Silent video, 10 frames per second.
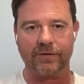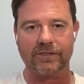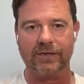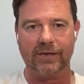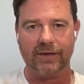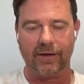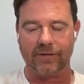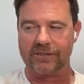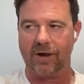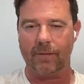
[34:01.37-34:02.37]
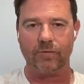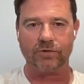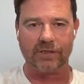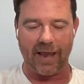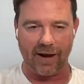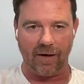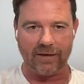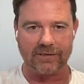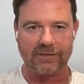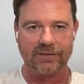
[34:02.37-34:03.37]
And at the time, it was the
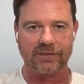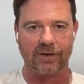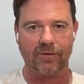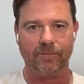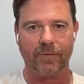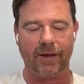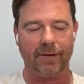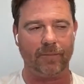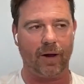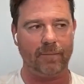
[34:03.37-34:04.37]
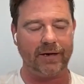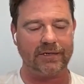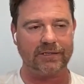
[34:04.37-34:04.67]
airlines. So I managed